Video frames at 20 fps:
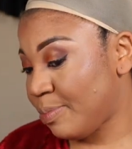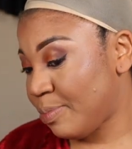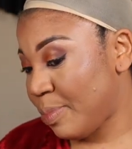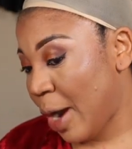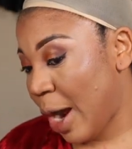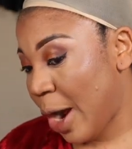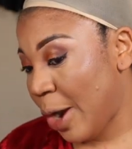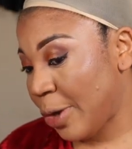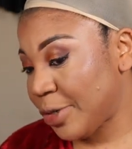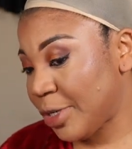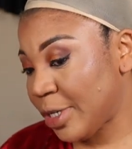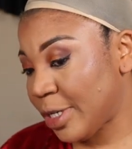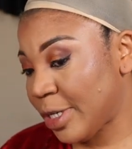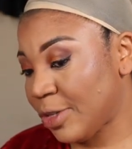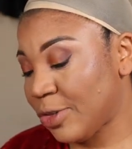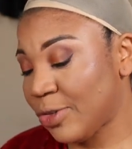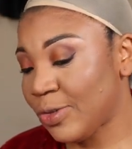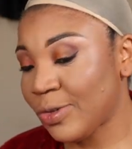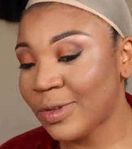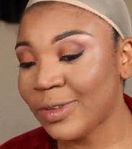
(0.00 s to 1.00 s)

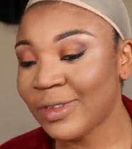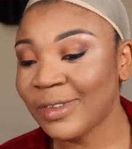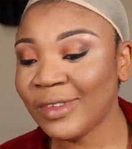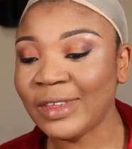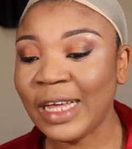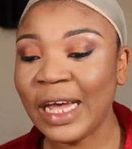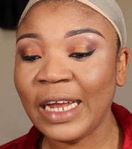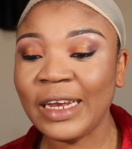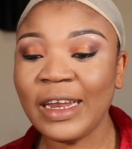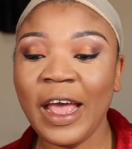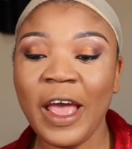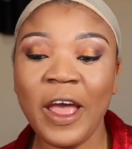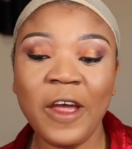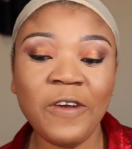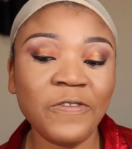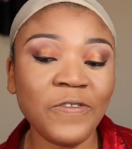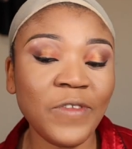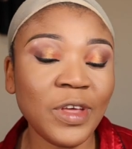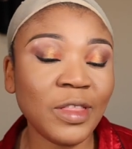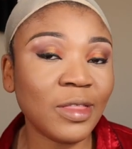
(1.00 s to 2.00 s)
powder to set
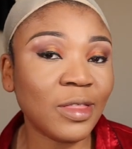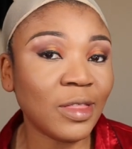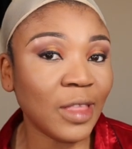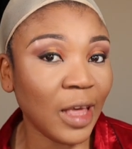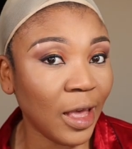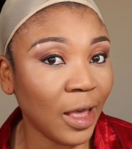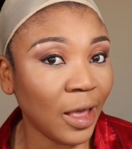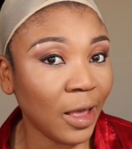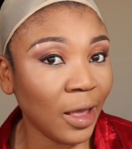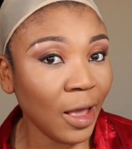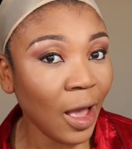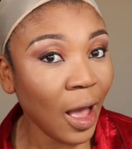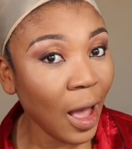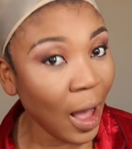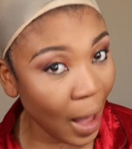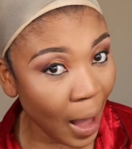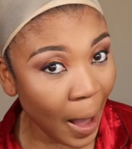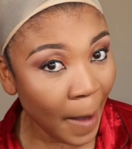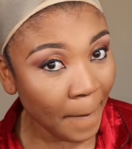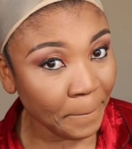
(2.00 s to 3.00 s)
everything
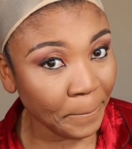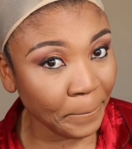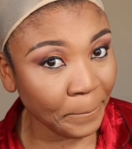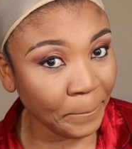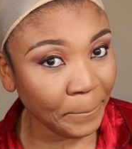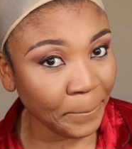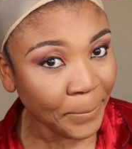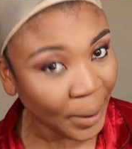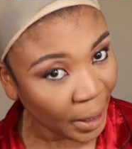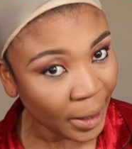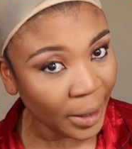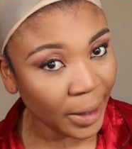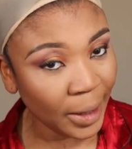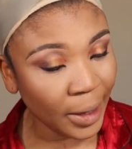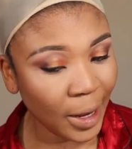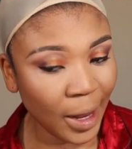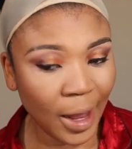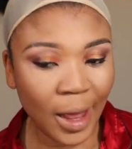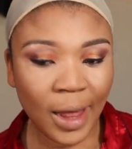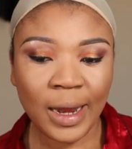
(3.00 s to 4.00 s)
up,
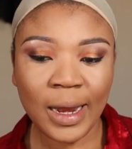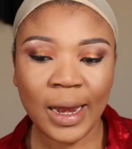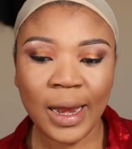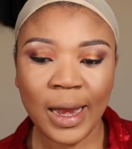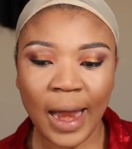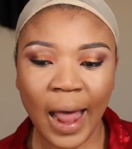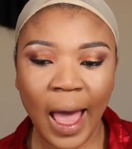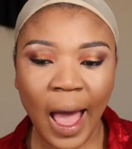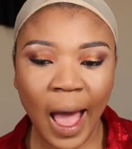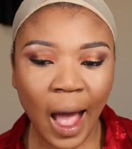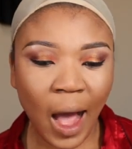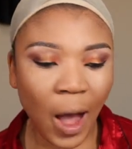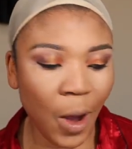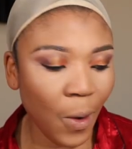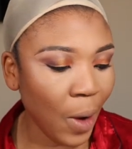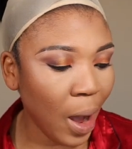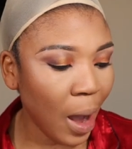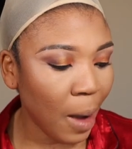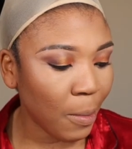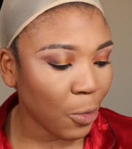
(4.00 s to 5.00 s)

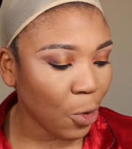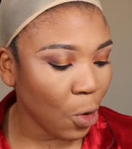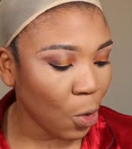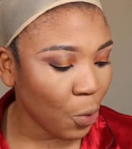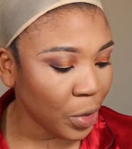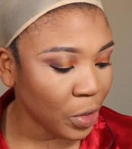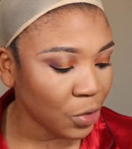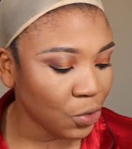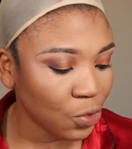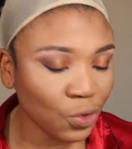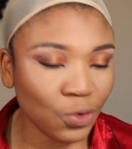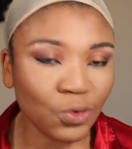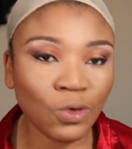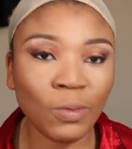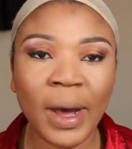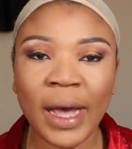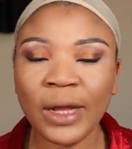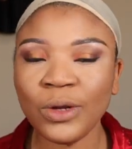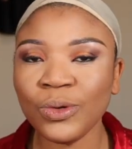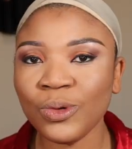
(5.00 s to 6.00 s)
now I'm going to do
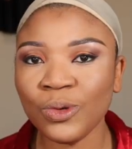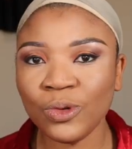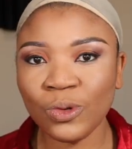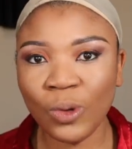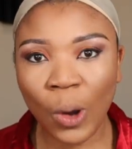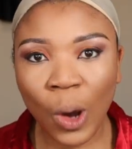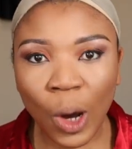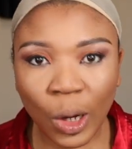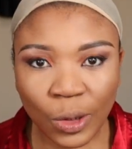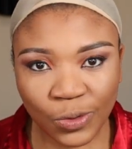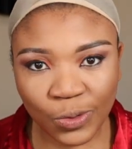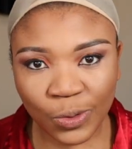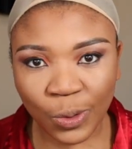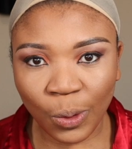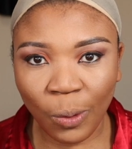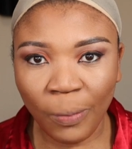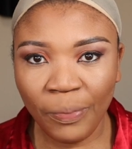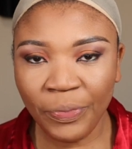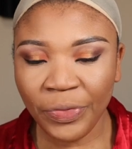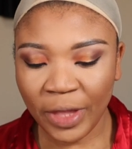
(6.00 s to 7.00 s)
my nose
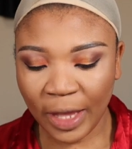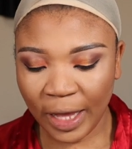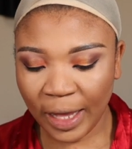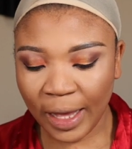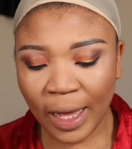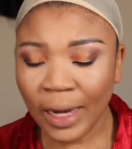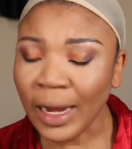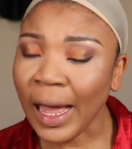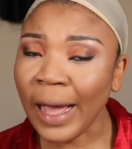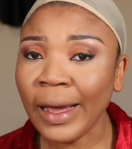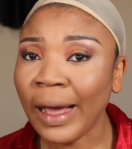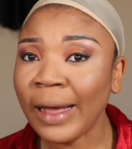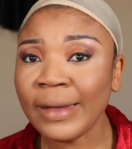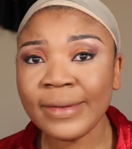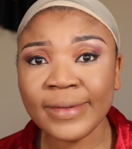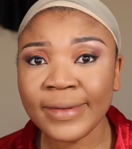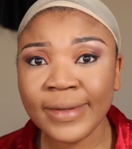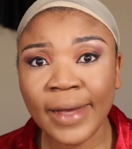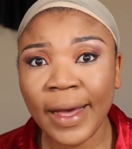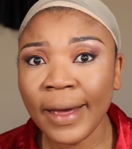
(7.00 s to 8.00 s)
contour. Again, like I
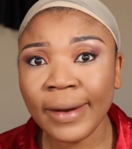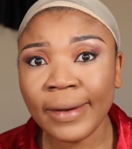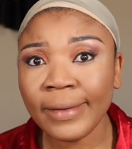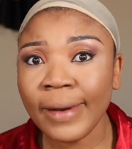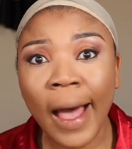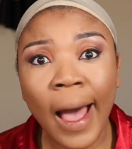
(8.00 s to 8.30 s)
said,